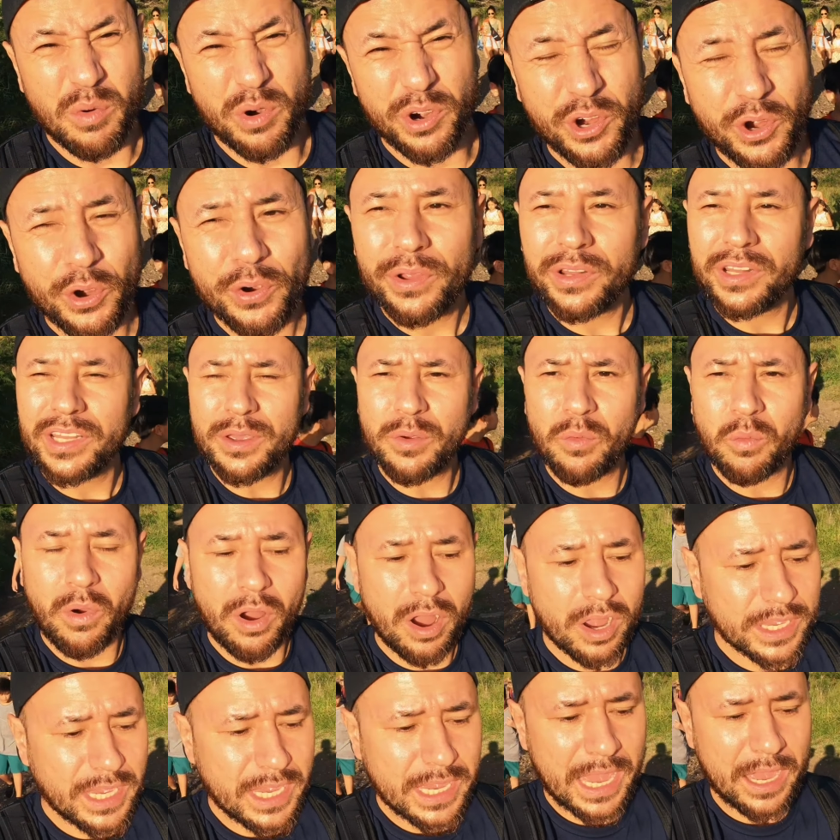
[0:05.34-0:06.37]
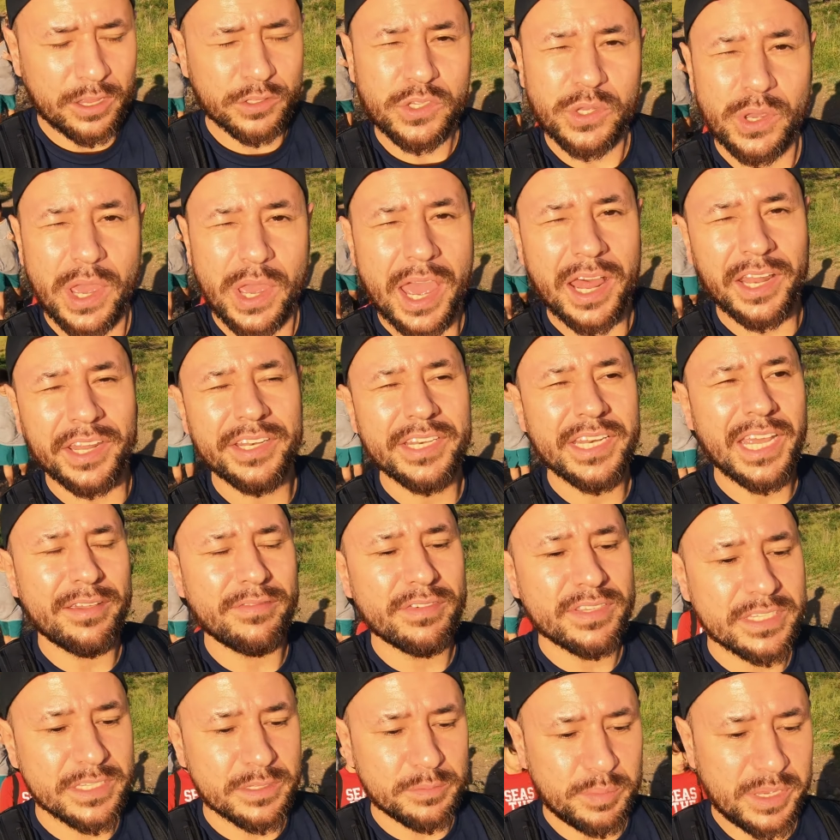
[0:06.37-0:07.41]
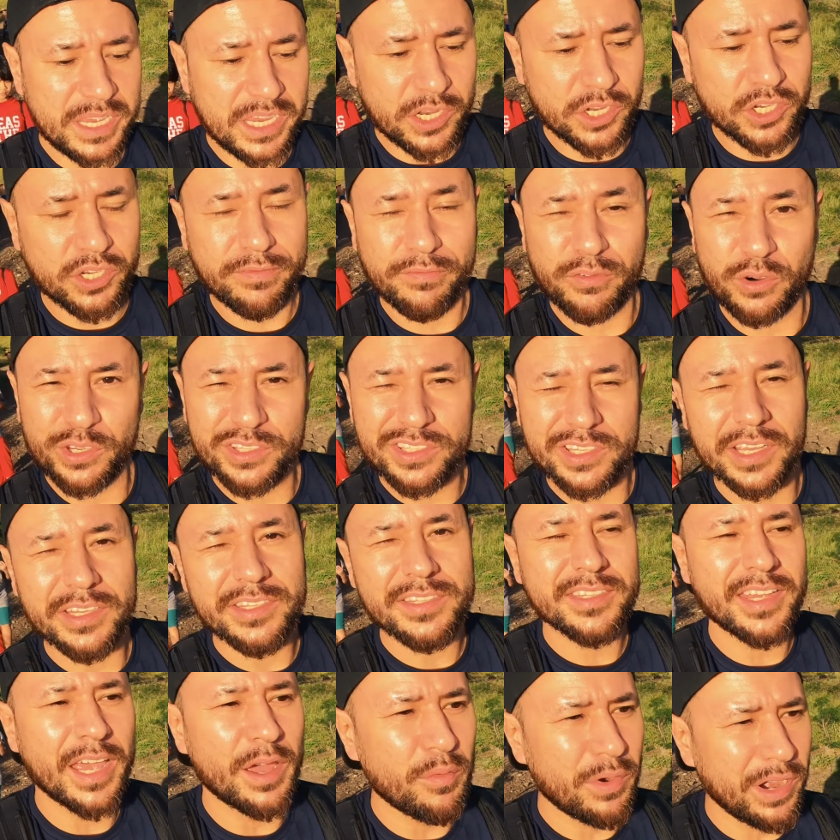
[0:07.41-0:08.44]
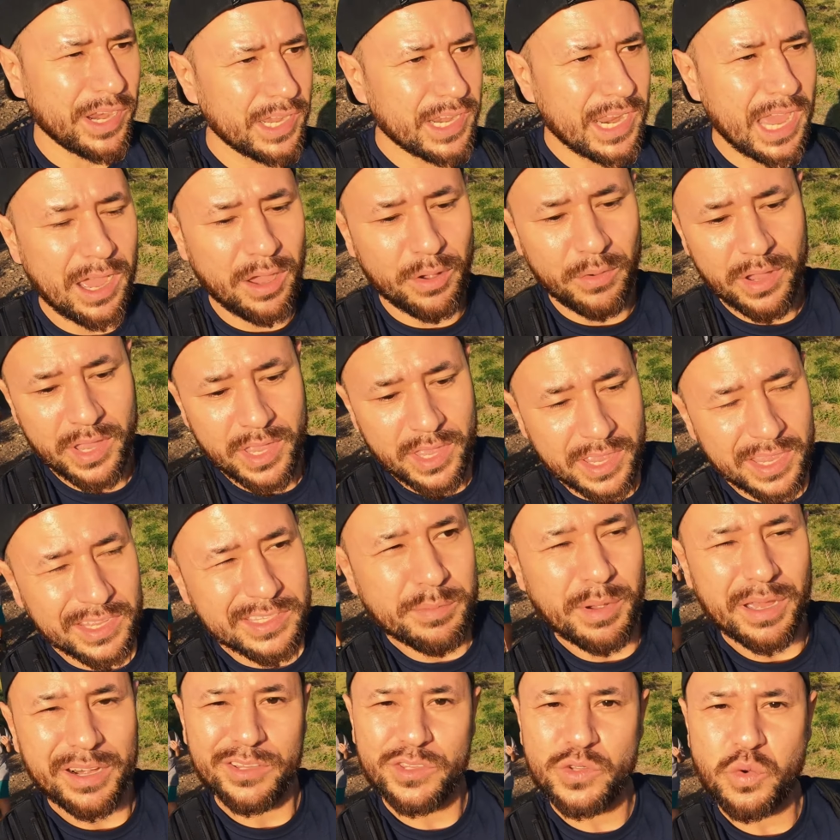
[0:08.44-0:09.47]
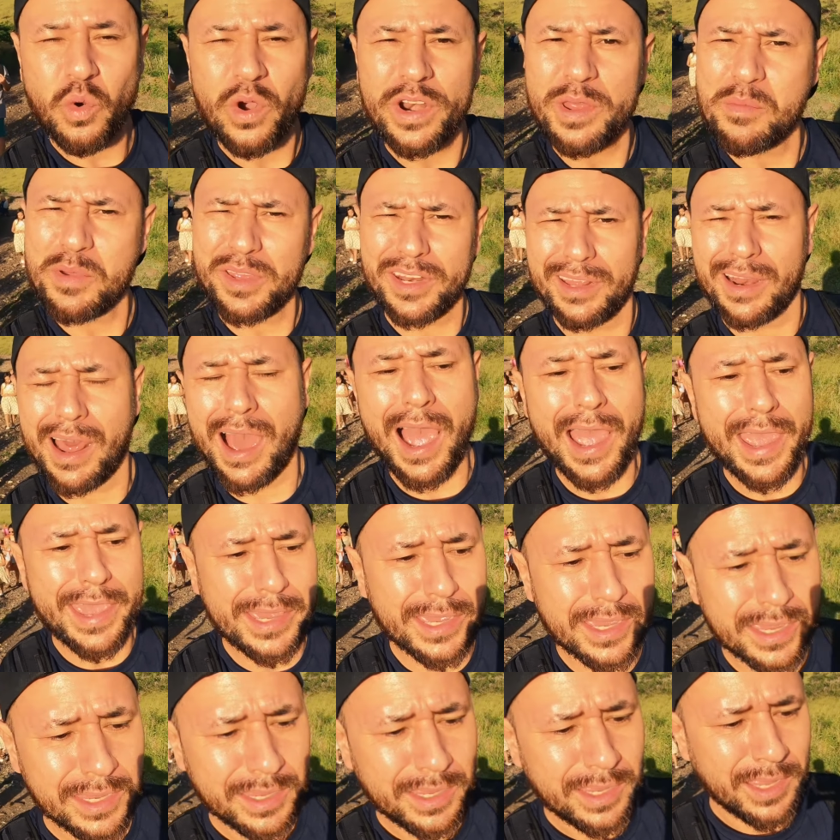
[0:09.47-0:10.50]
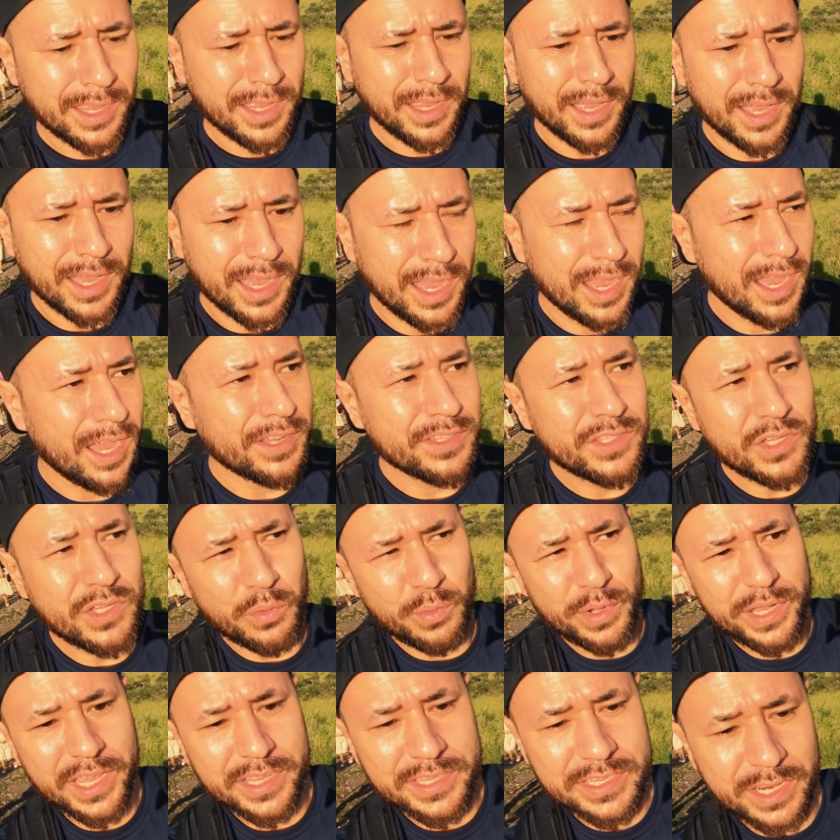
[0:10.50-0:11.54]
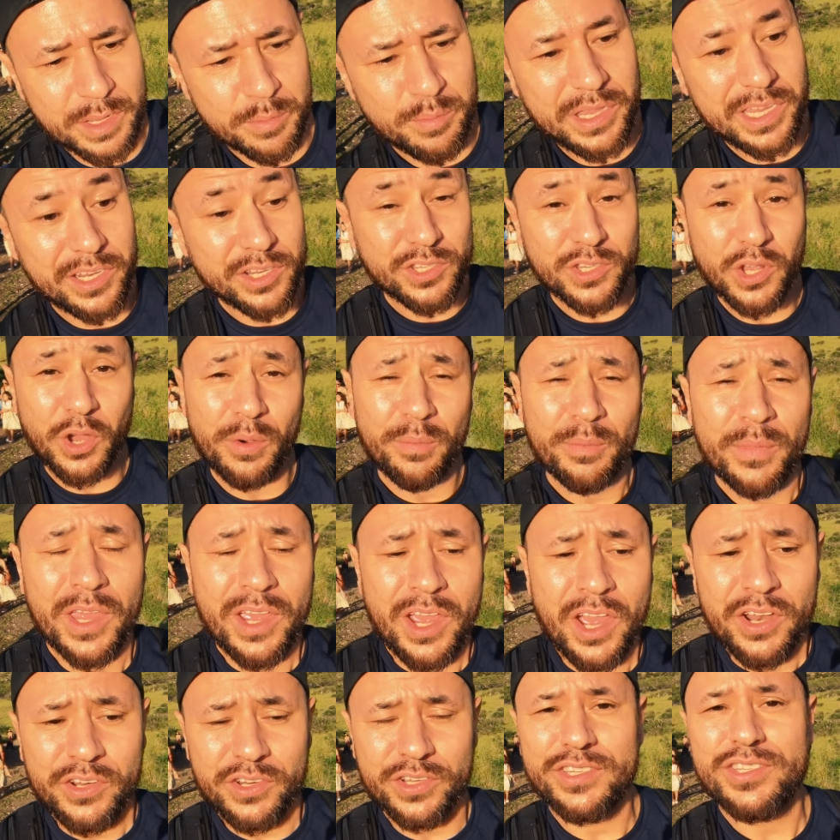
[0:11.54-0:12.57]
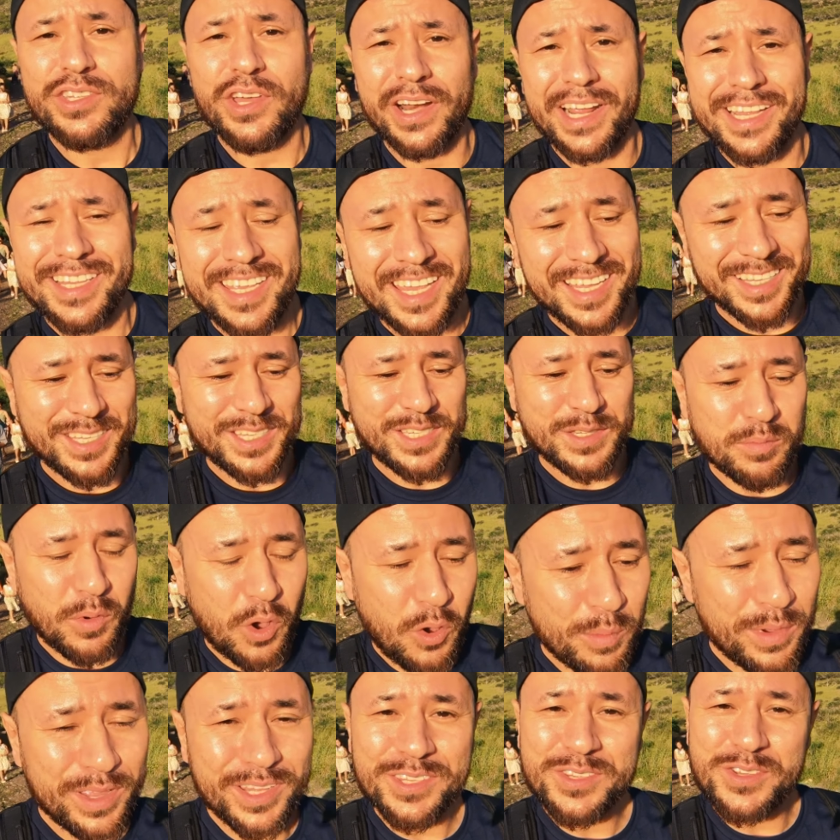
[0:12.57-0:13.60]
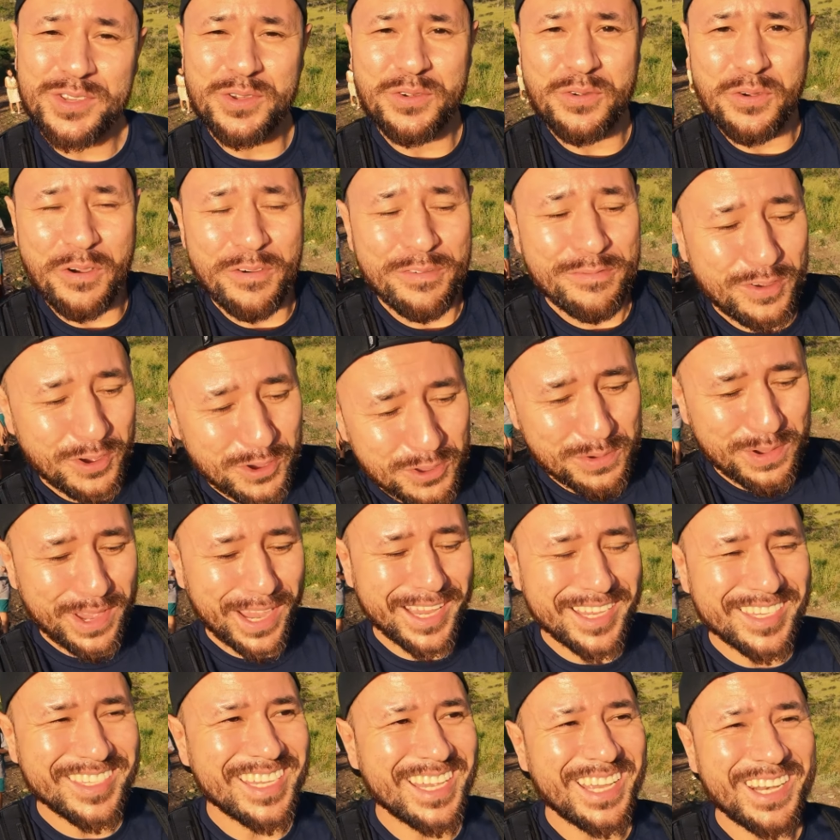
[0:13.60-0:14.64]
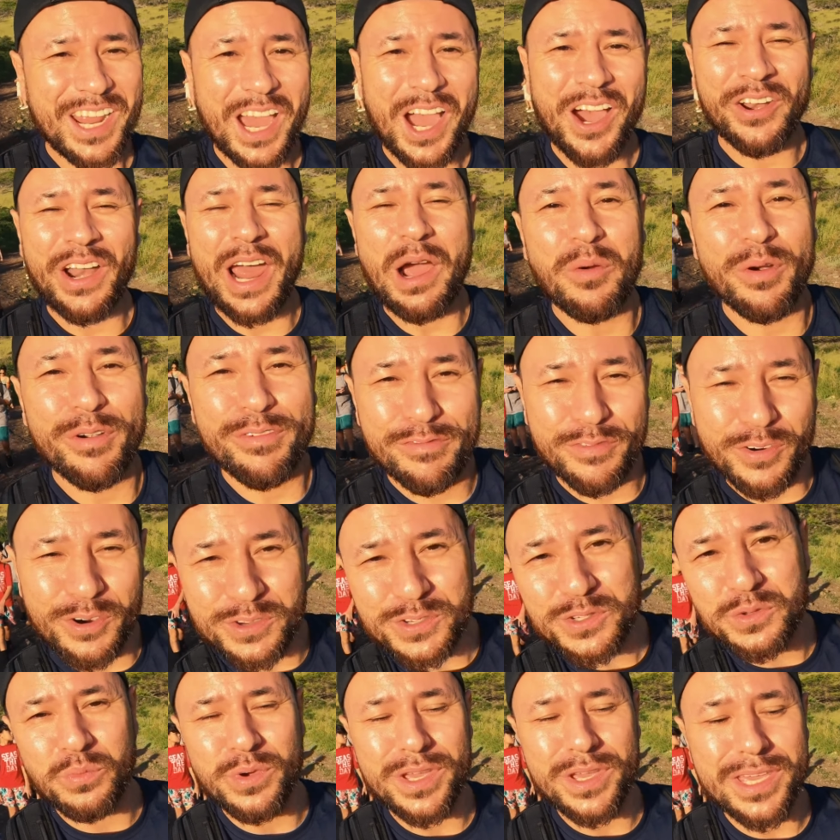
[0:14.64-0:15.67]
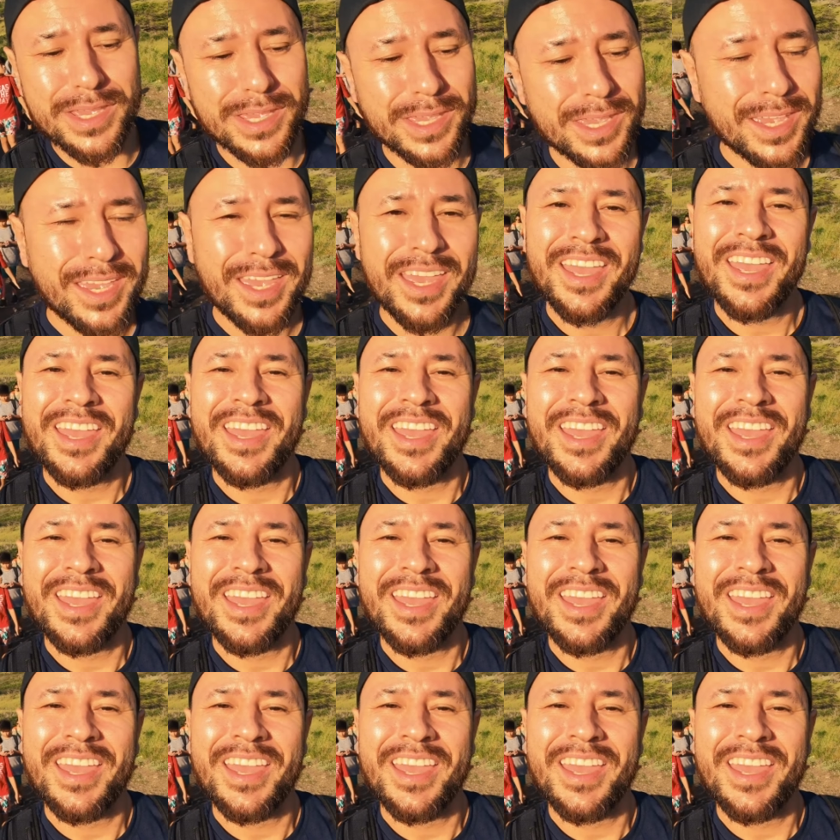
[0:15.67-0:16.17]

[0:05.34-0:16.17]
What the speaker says: We're currently walking out to Allen Davis's beach for sunset right now. It's about a 20-minute hike until we get to the beach. So just thought I'd take this moment to fill you guys in on our first week